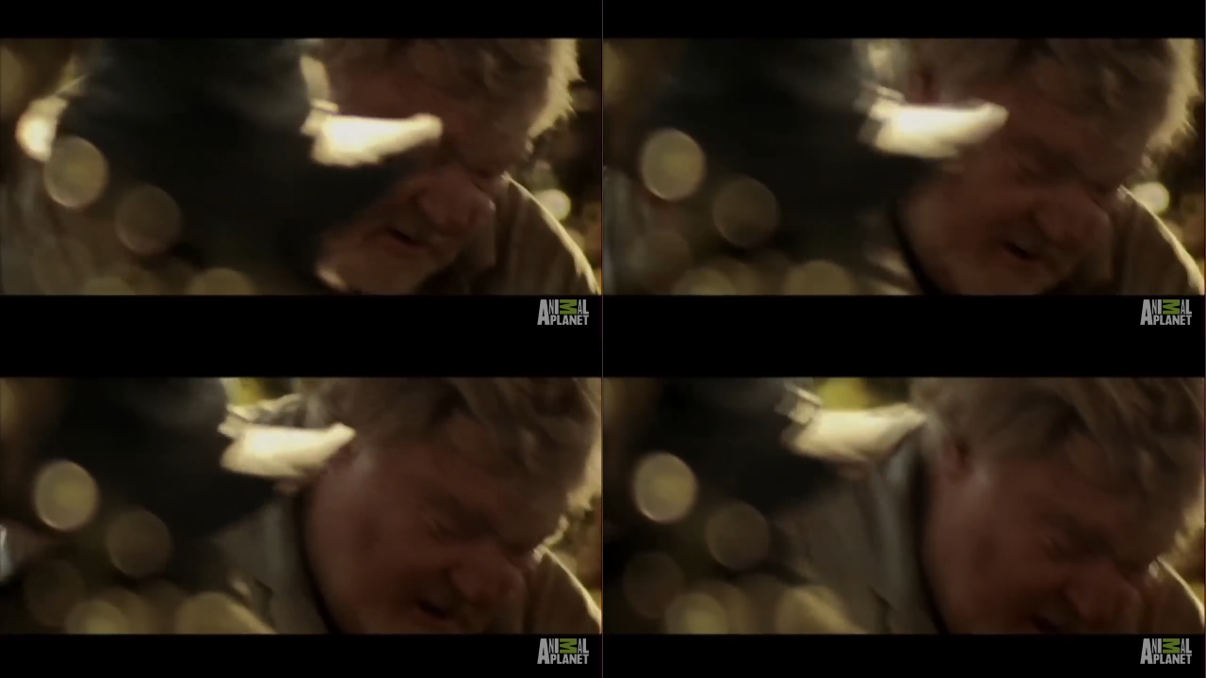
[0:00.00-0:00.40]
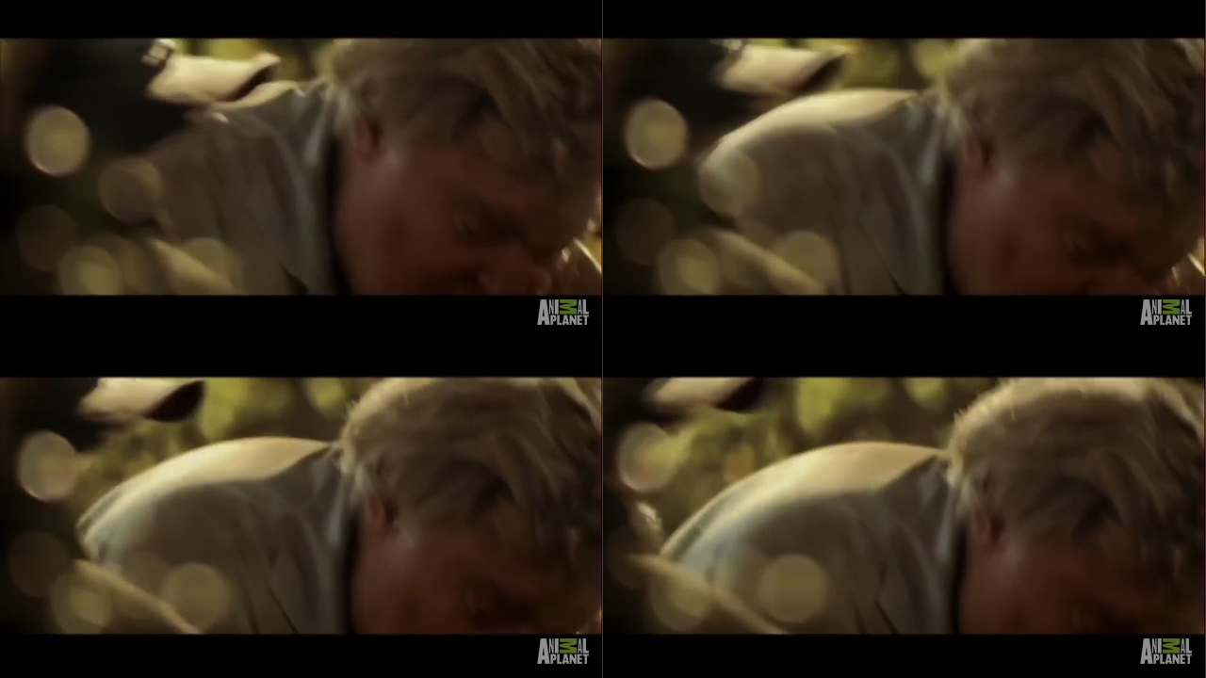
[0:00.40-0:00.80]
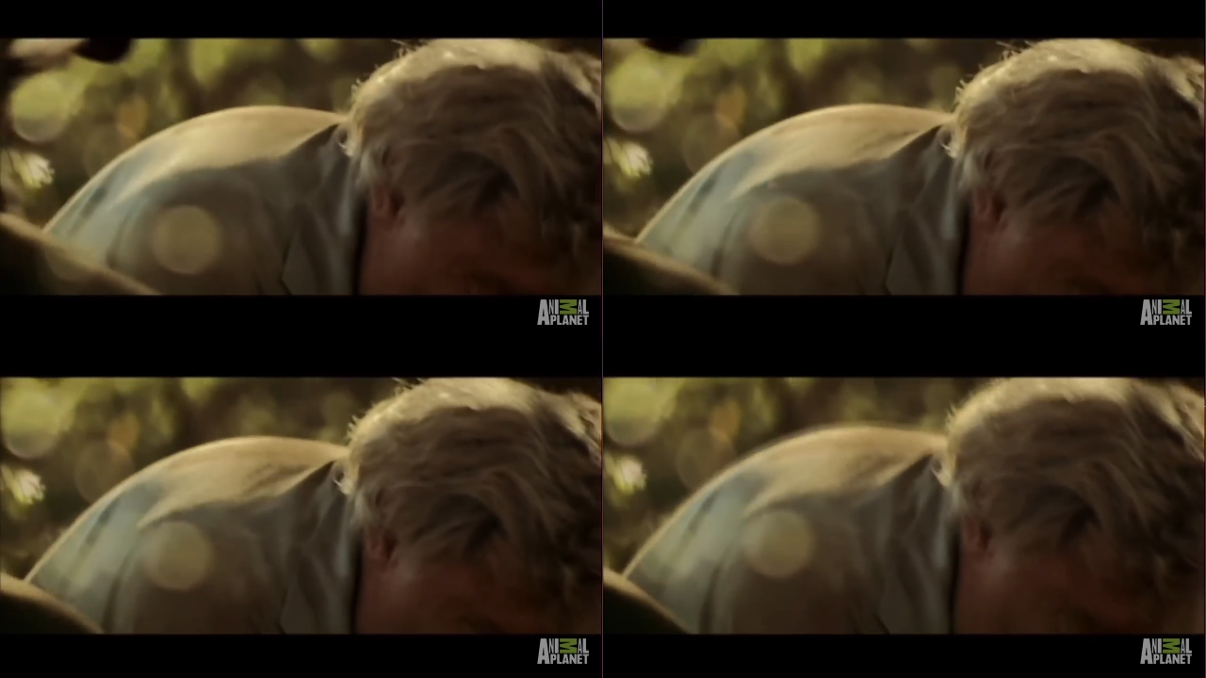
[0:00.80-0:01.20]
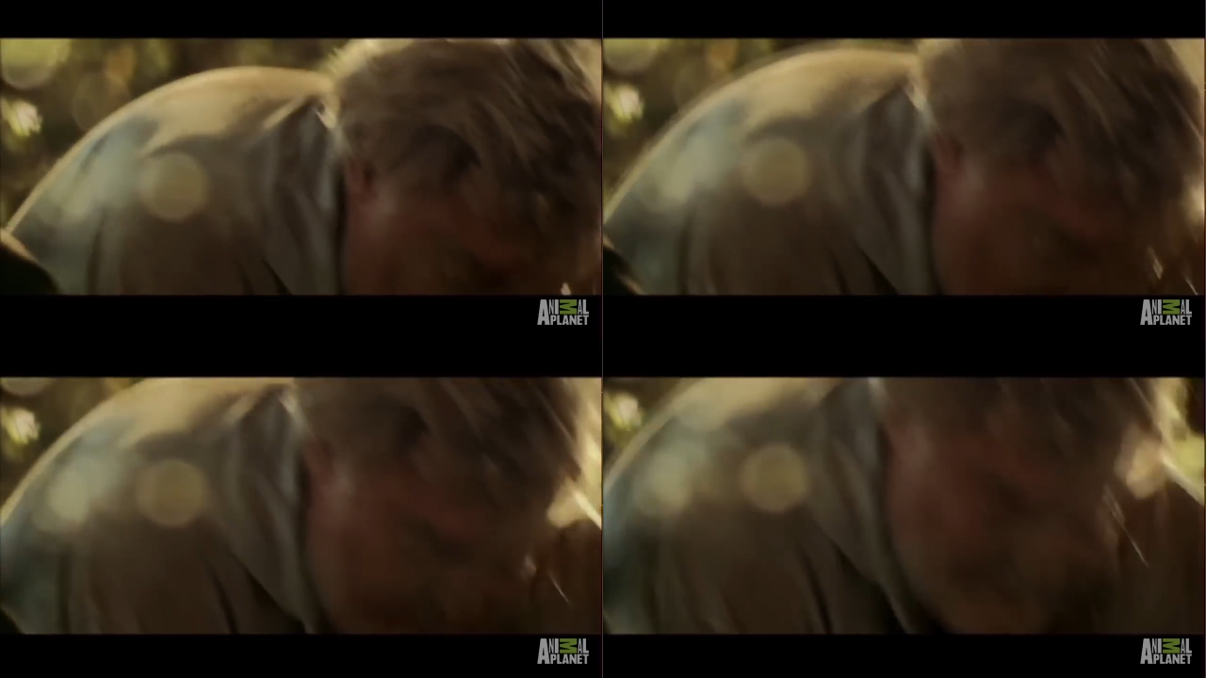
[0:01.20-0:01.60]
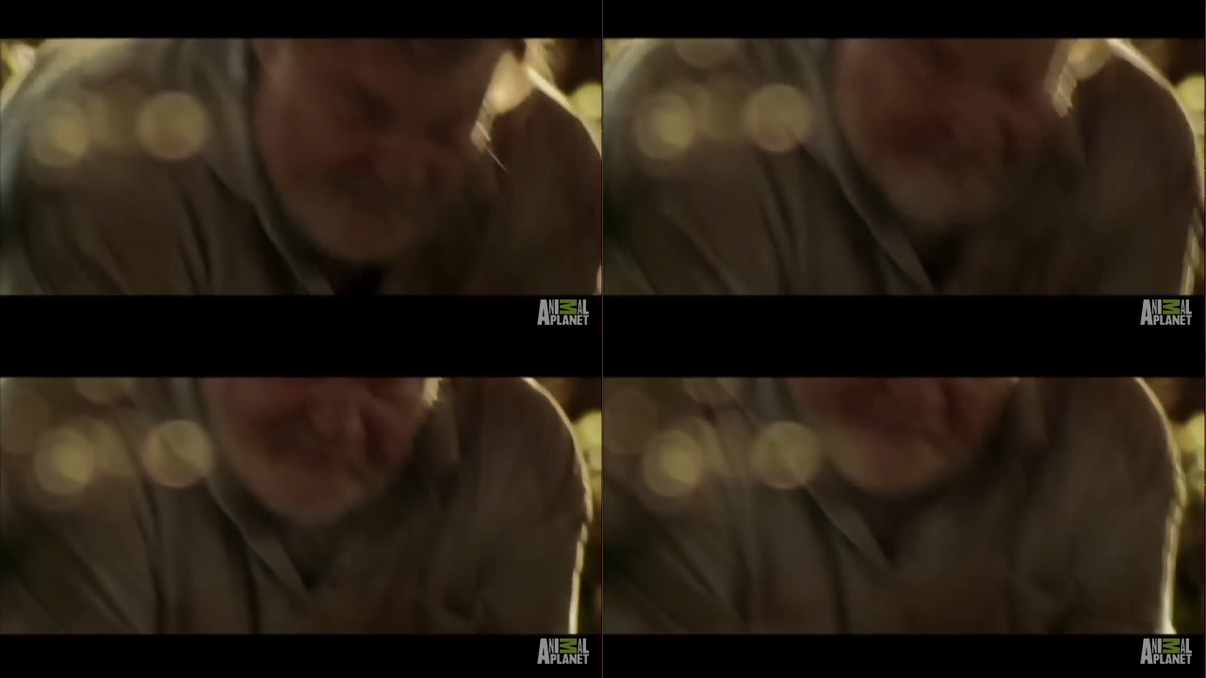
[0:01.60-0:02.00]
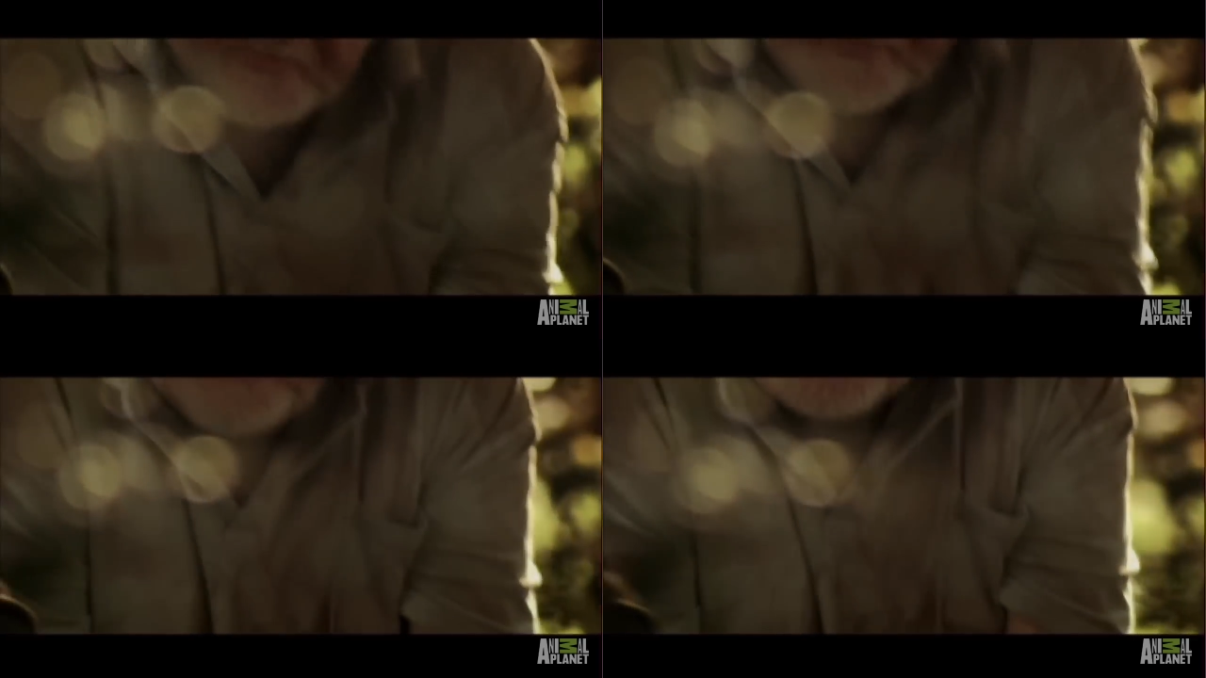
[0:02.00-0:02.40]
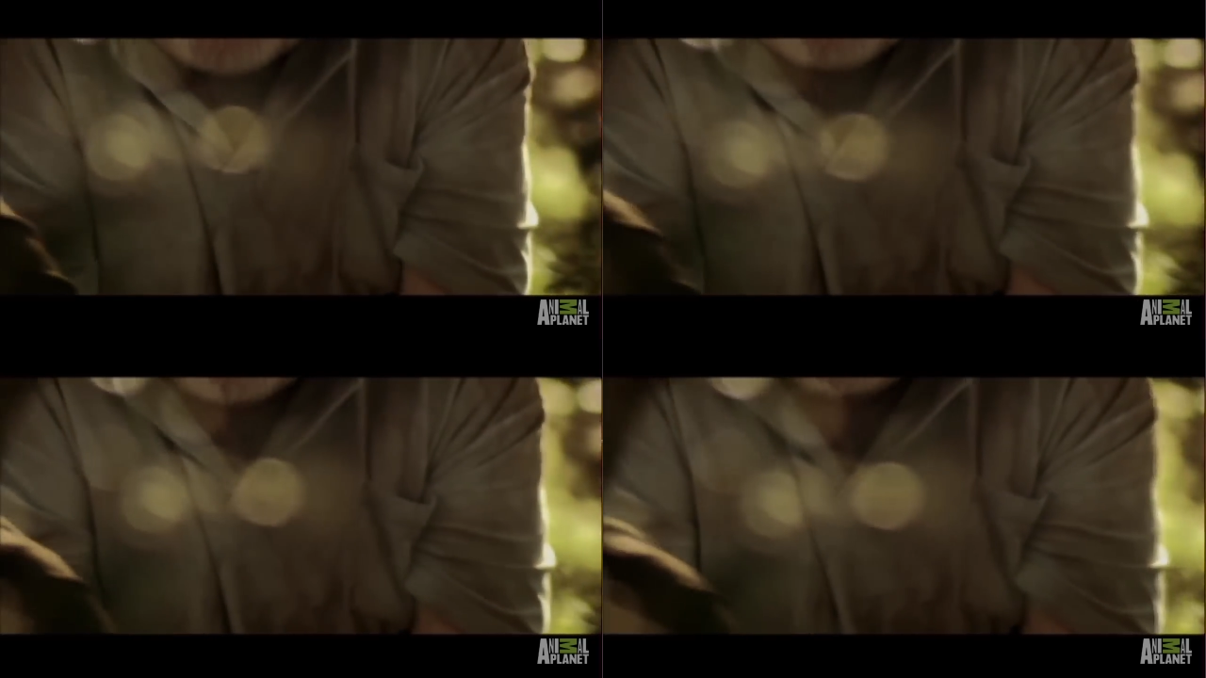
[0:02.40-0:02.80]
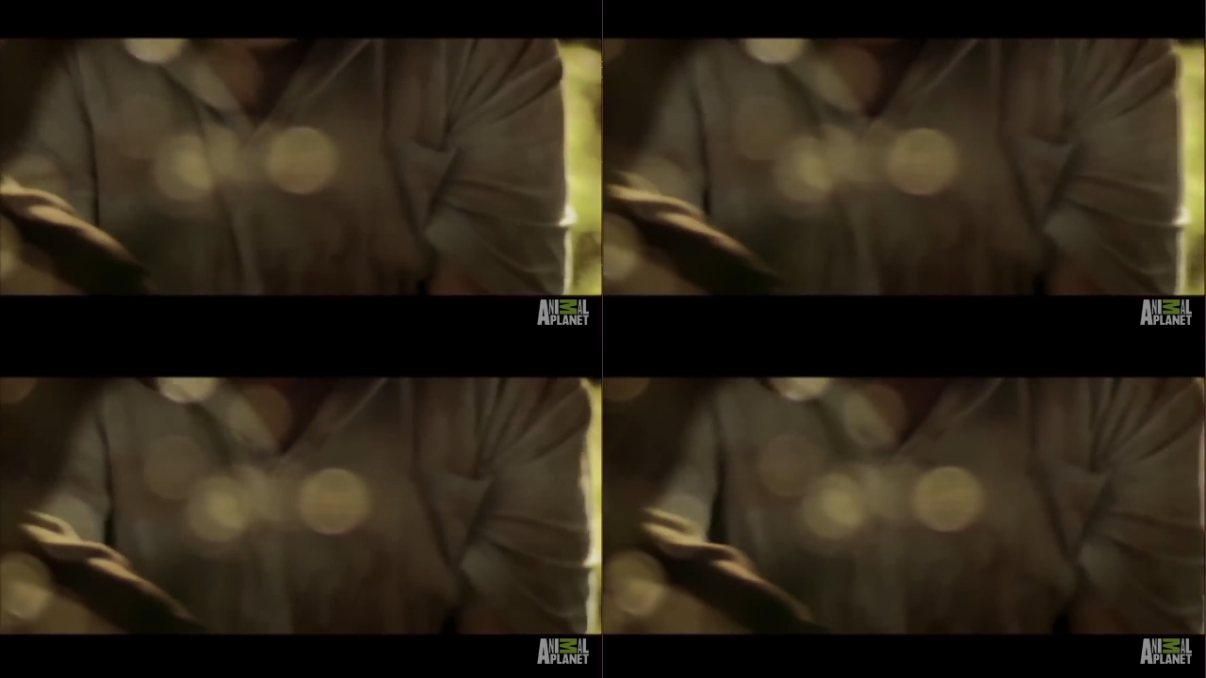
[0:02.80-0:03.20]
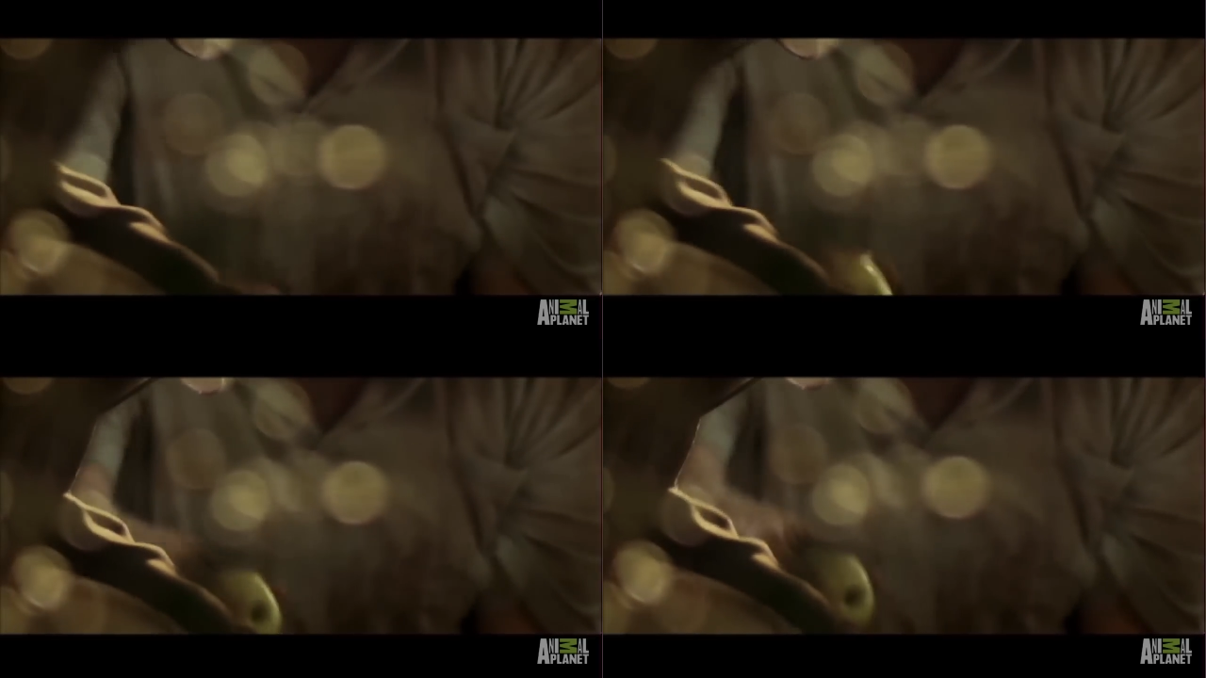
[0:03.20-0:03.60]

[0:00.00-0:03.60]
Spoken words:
No face is visible, so there are no lips to read.